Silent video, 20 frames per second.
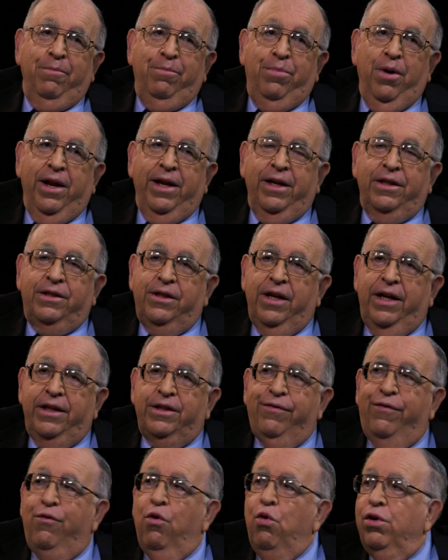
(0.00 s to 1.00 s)
But
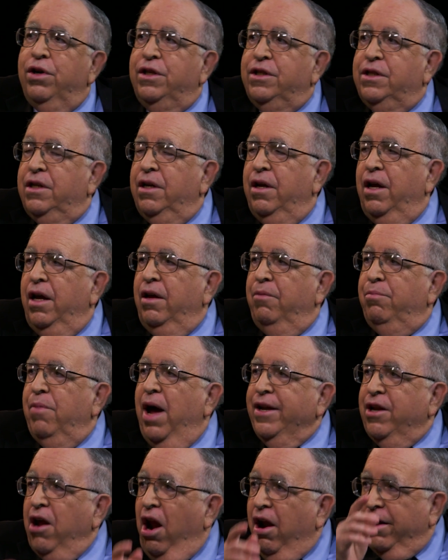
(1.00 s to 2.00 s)
it's Ford's
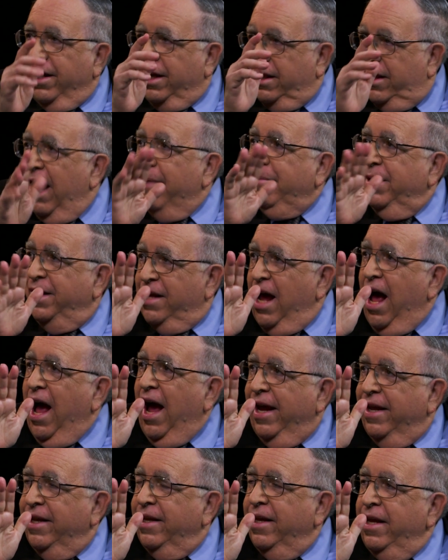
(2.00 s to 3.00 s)
My Darling
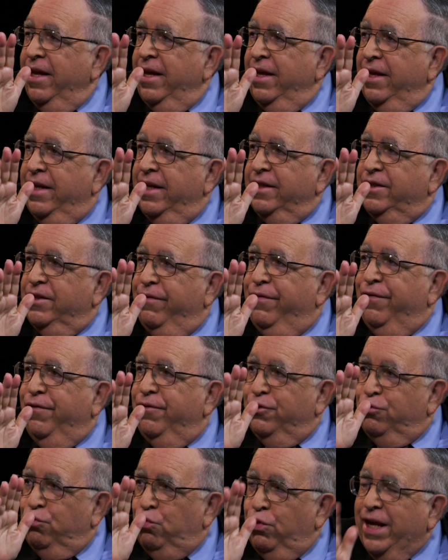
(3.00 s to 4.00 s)
Clementine that's the
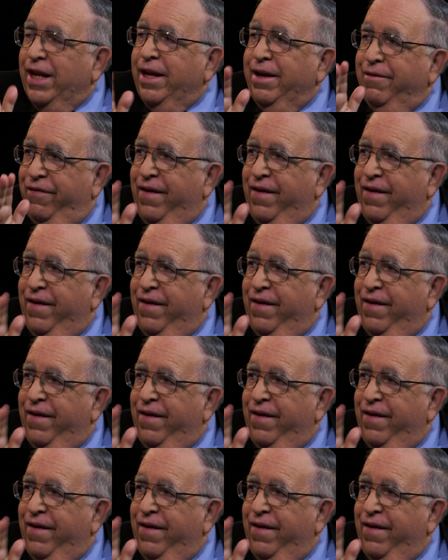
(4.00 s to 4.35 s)
first really